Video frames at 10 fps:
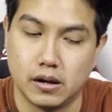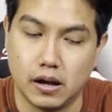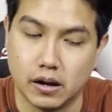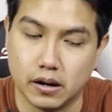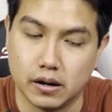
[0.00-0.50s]

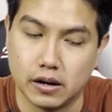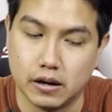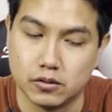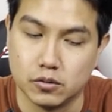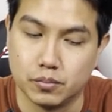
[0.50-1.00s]
I'm gonna
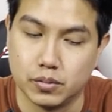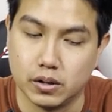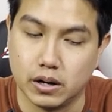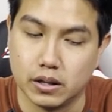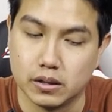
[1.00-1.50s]
have to put
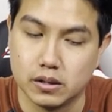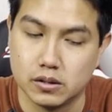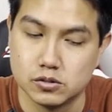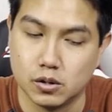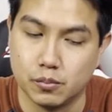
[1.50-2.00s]
it
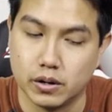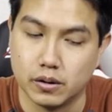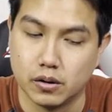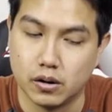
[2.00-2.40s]
somewhere